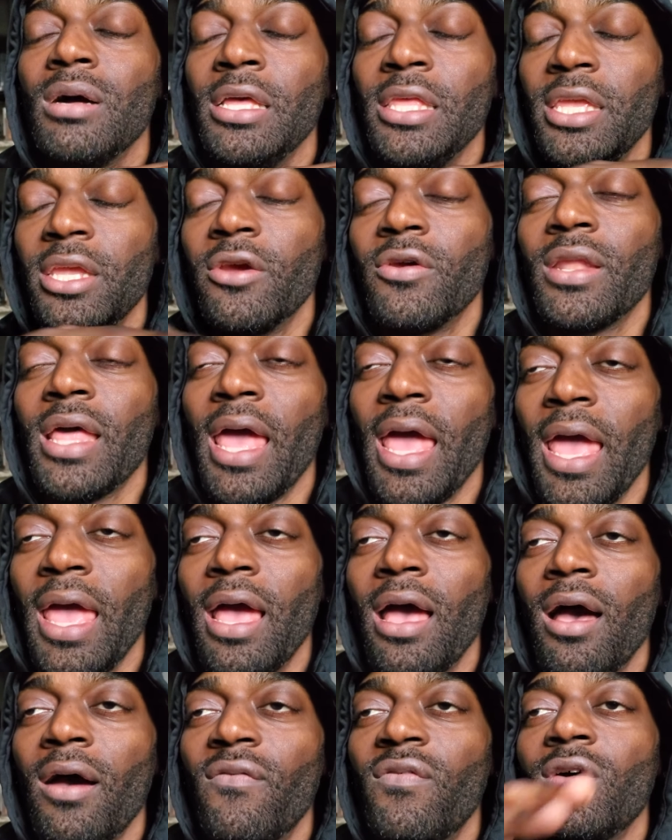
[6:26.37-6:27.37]
a year and a
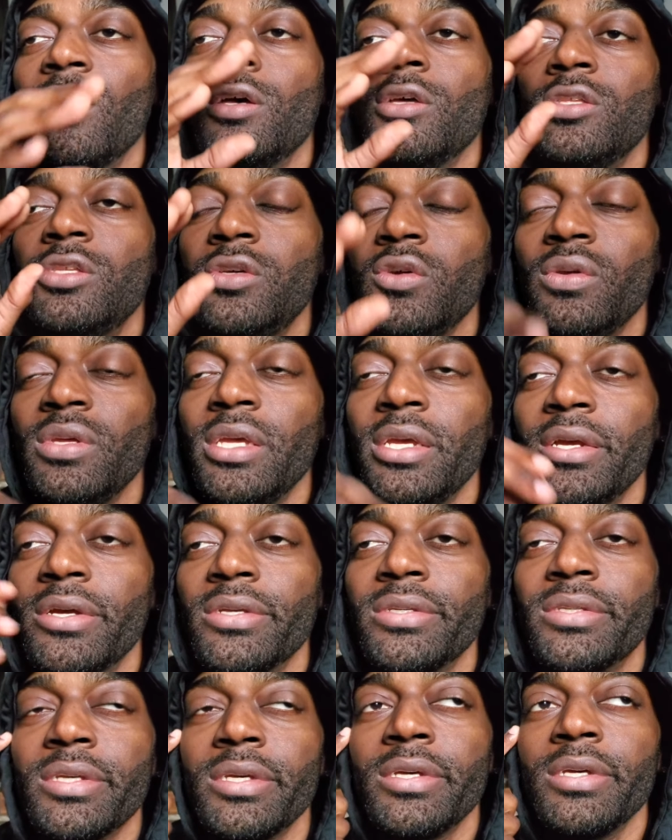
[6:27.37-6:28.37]
half, two
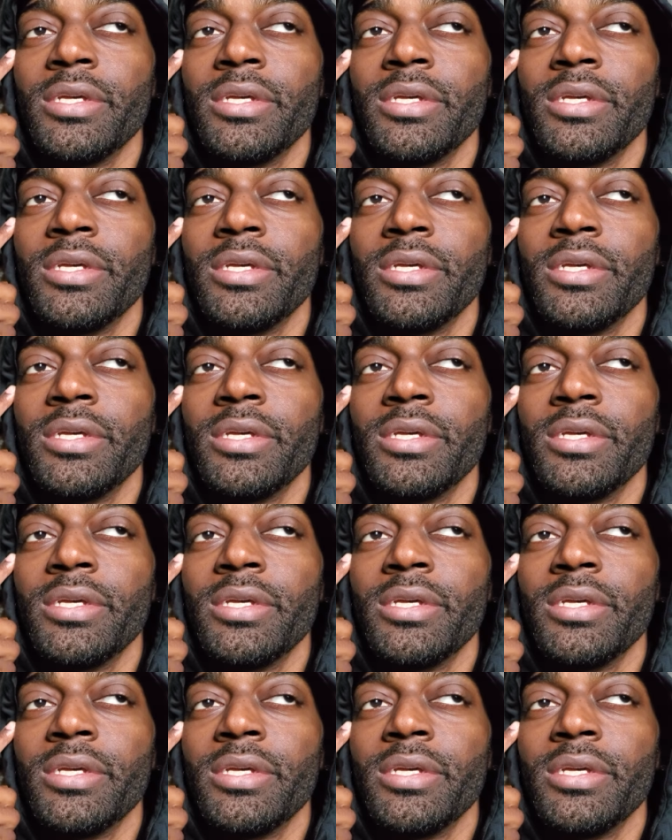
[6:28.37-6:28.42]
years.